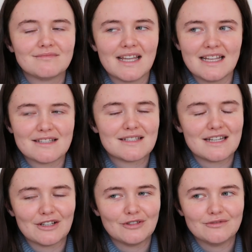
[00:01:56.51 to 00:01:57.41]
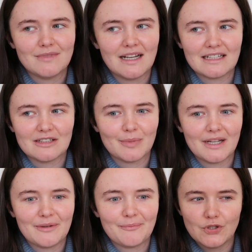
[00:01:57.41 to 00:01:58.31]
it's still a little
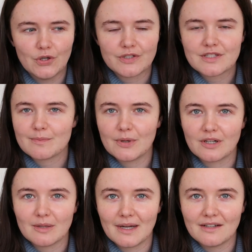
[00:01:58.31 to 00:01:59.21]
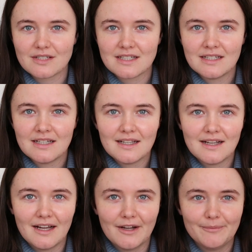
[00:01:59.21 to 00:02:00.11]
bit not spoken about,
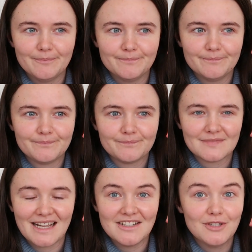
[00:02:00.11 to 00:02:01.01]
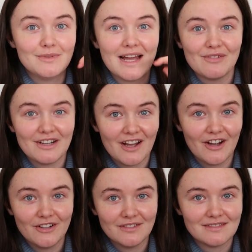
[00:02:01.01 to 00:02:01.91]
and you never
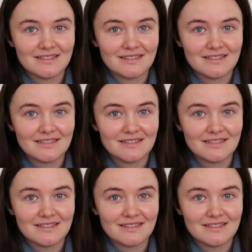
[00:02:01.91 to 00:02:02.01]
know.